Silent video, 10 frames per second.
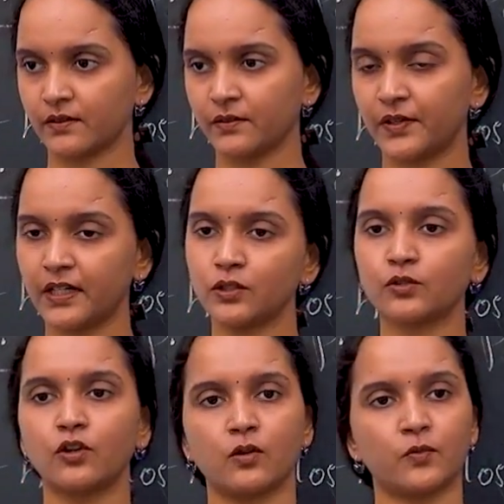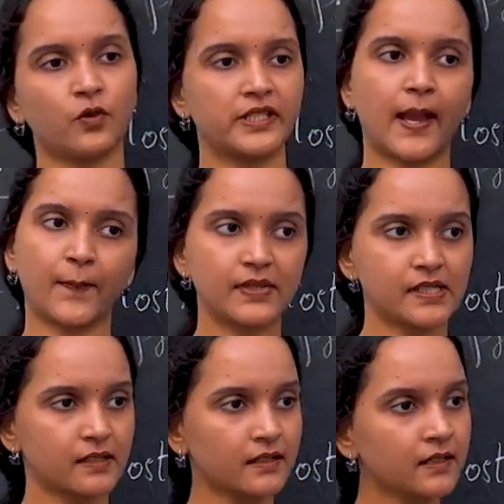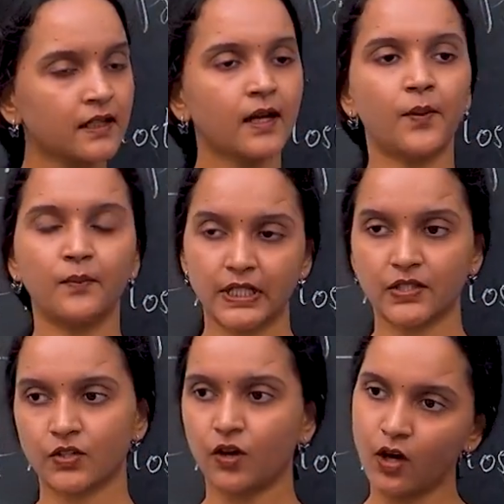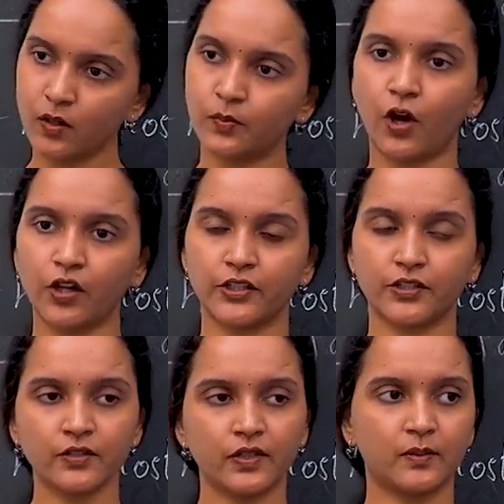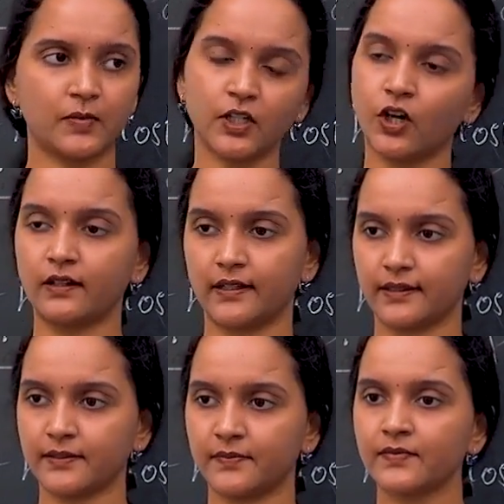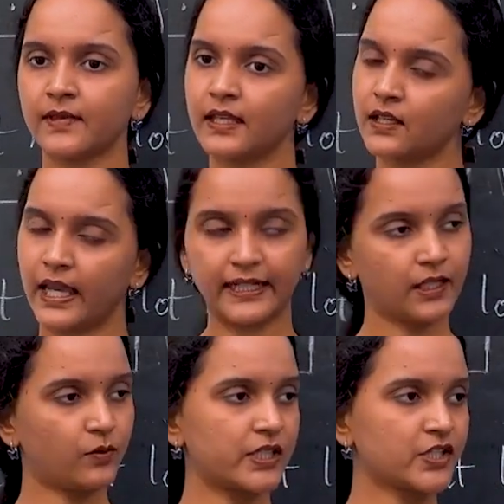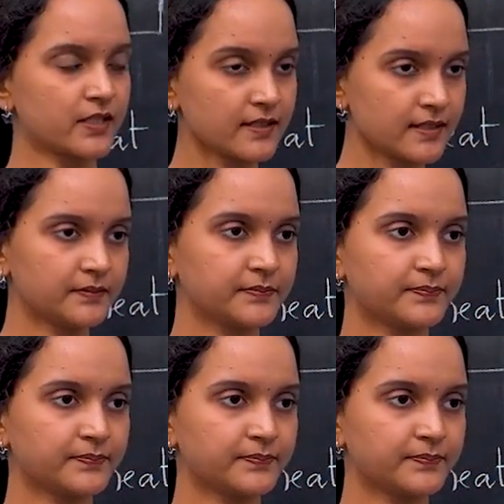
when two or more samples are mixed or brought into thermal contact. Any questions?